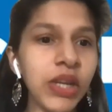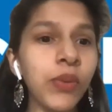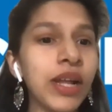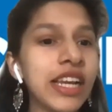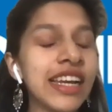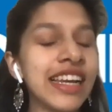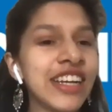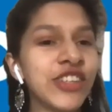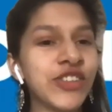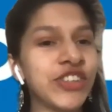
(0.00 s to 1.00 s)
Well,
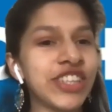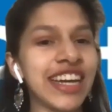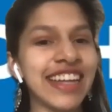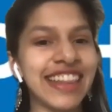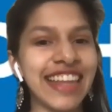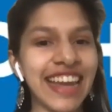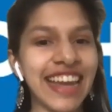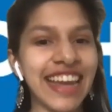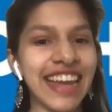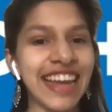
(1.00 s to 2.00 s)
Sujita,
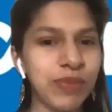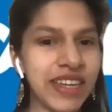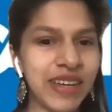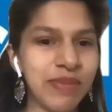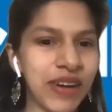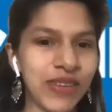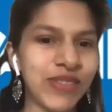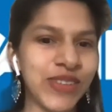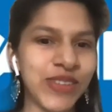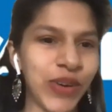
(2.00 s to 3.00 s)
thanks for being a
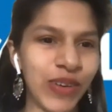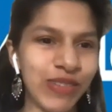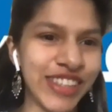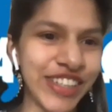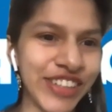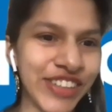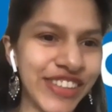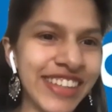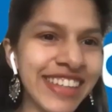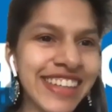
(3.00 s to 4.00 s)
part of this
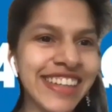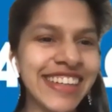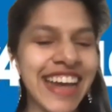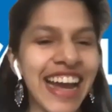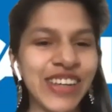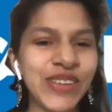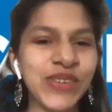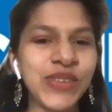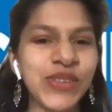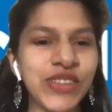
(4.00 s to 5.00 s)
conversation. And
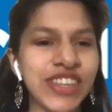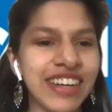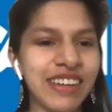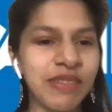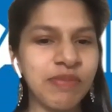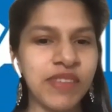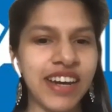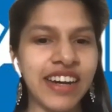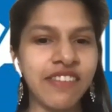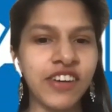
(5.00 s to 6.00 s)
Sujita,
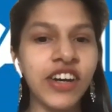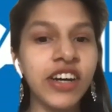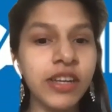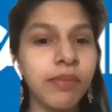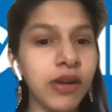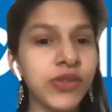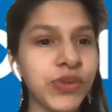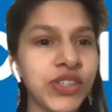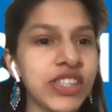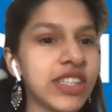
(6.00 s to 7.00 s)
I've heard about you
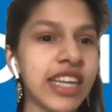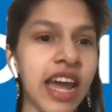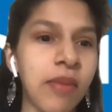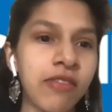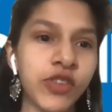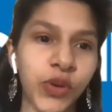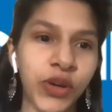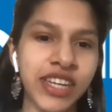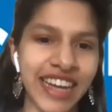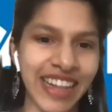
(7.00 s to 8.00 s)
since the time I've
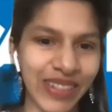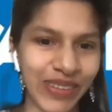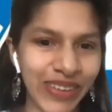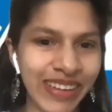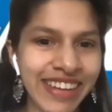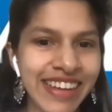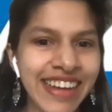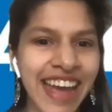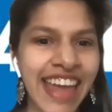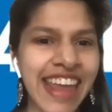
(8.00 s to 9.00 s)
joined Decathlon.
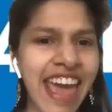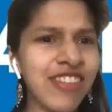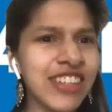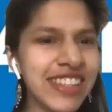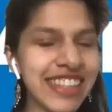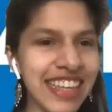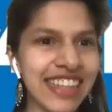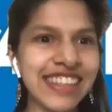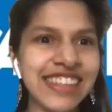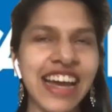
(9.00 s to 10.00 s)
And ever
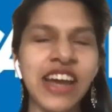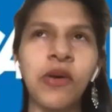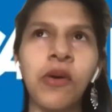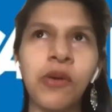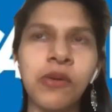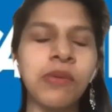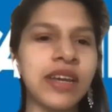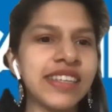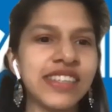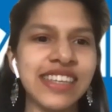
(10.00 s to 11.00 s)
since, I
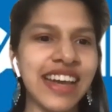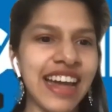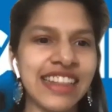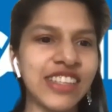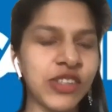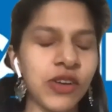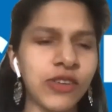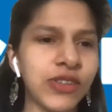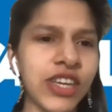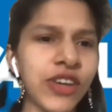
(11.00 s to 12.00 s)
always had this thought
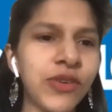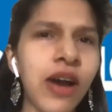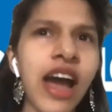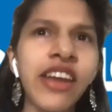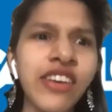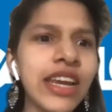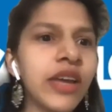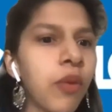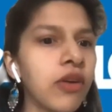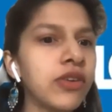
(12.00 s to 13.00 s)
to say, I really
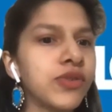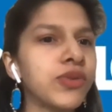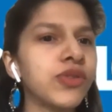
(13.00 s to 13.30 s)
want to know